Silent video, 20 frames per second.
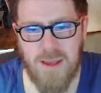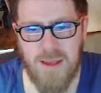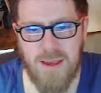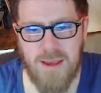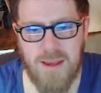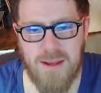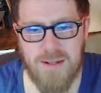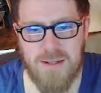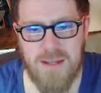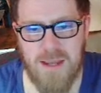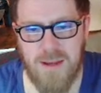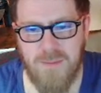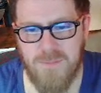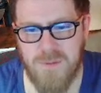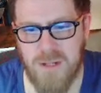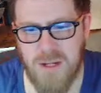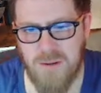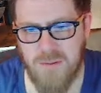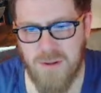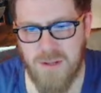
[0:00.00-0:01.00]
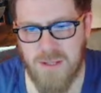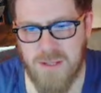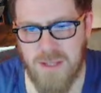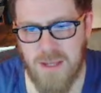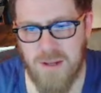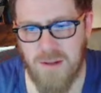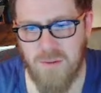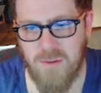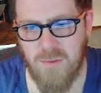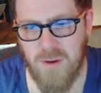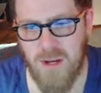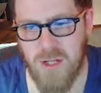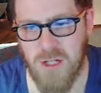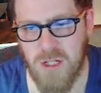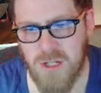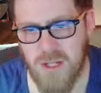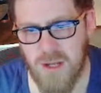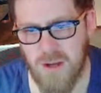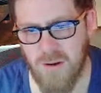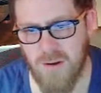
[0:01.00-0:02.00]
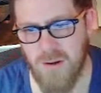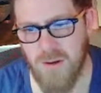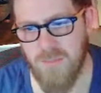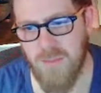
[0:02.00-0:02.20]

at Tav Terrace in Grangetown.